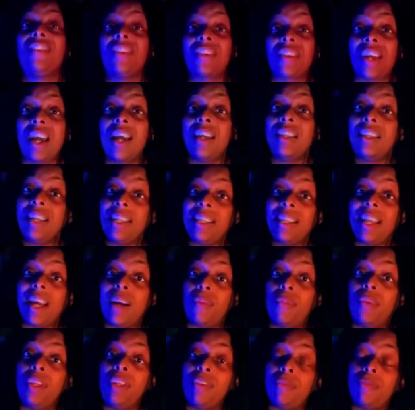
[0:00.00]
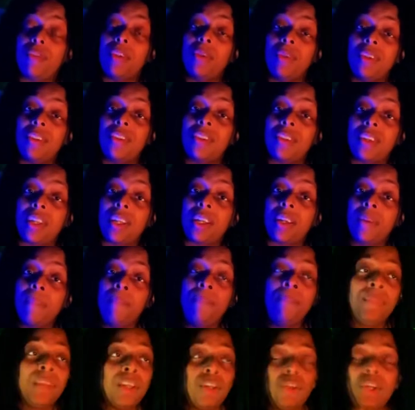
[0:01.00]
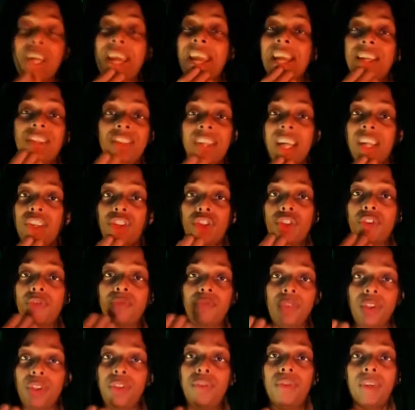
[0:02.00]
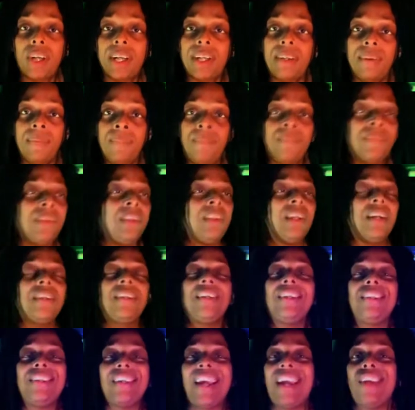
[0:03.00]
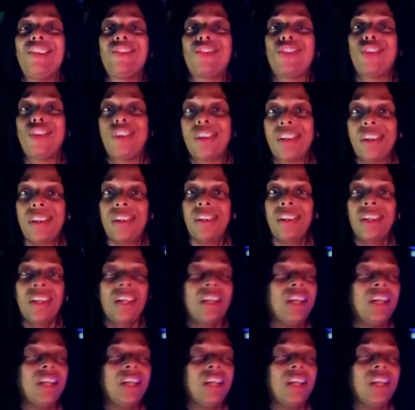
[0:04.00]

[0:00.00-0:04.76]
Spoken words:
It's kind of like that. When you're feeling sick, you can't taste your food right. Nothing tastes good.